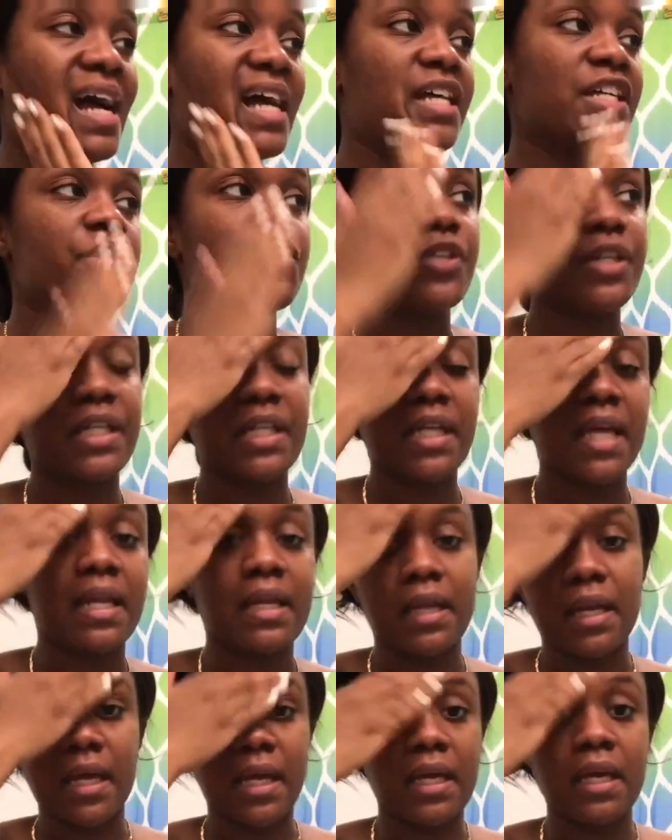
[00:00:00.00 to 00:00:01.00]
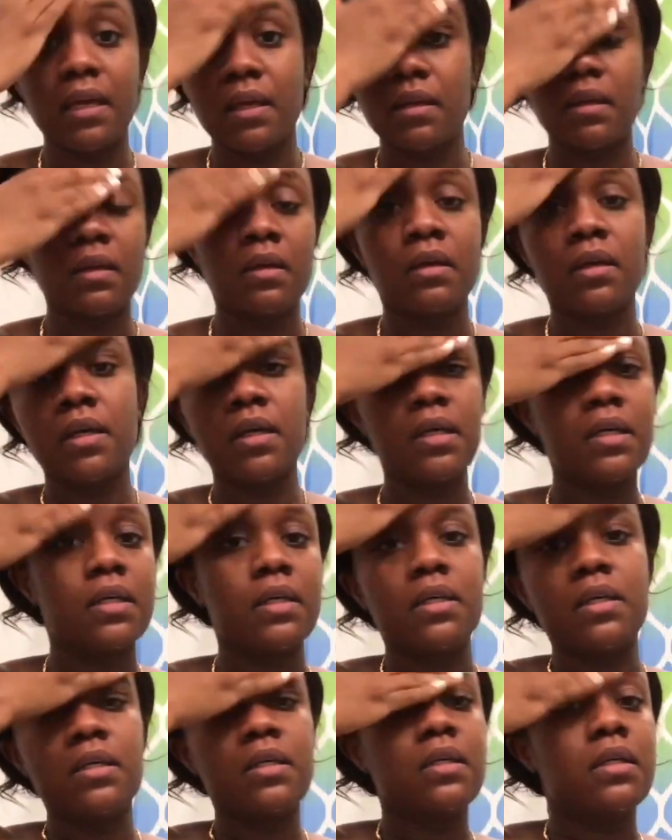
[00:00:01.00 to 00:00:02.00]
hydrated at night
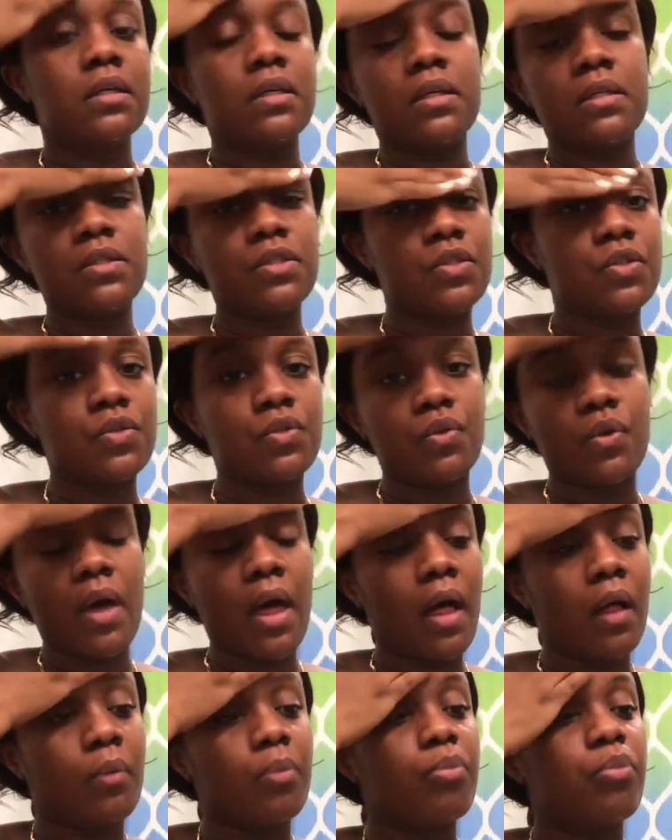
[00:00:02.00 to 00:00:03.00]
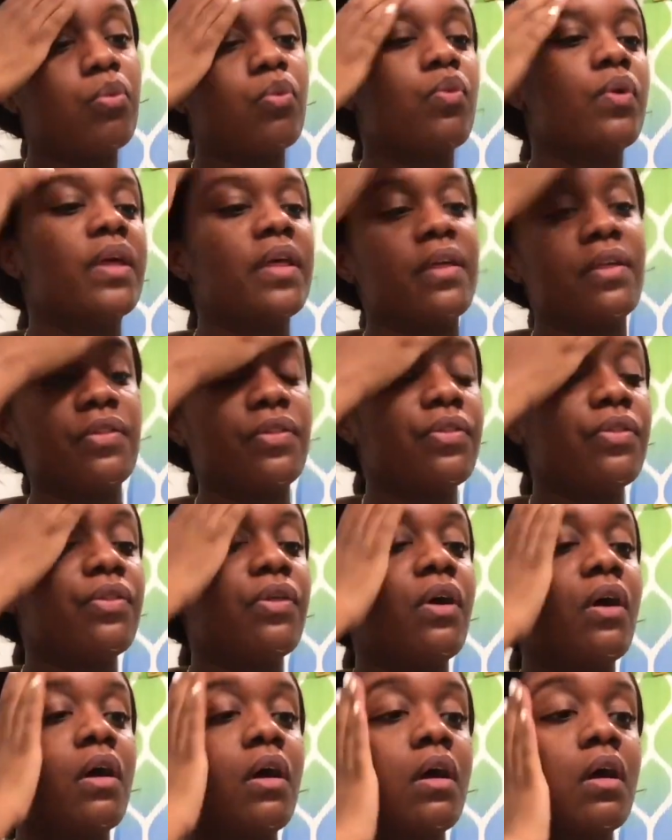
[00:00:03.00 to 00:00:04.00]
to help
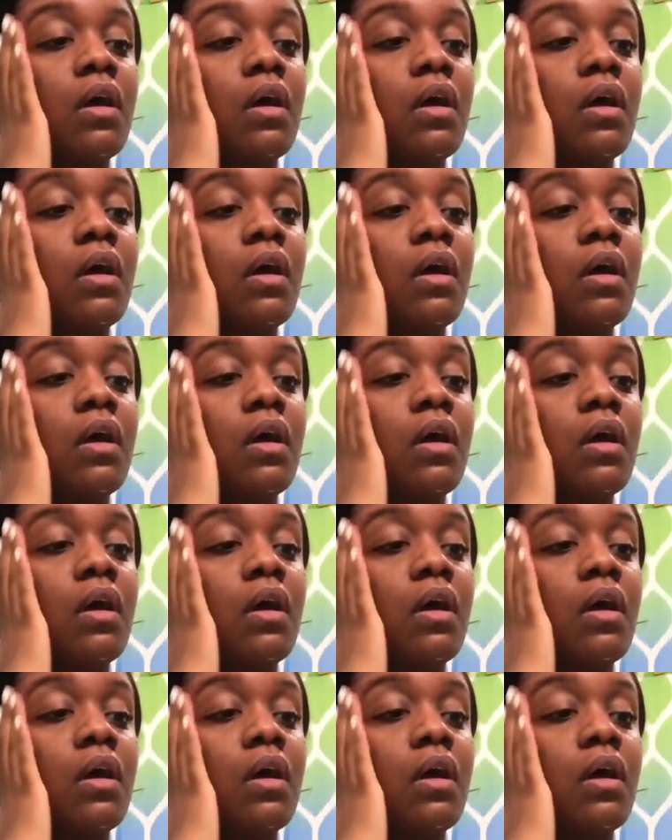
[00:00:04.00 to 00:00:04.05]
with,